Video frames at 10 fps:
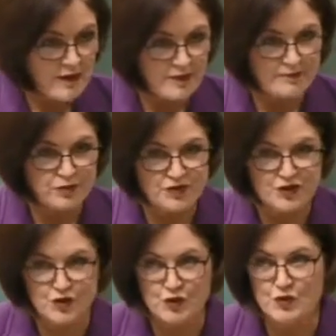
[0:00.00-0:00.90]
that puts
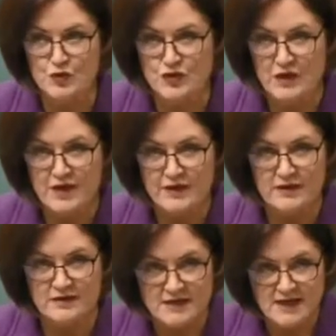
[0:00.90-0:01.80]
schools
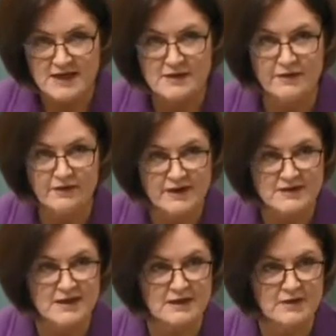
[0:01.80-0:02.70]
that need
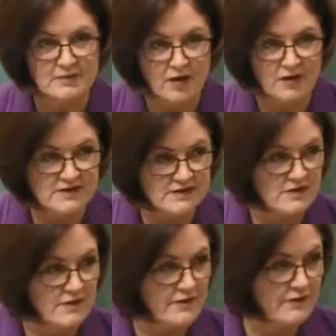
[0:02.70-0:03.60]
funding the most
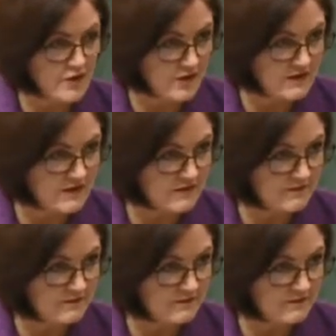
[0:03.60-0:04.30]
first.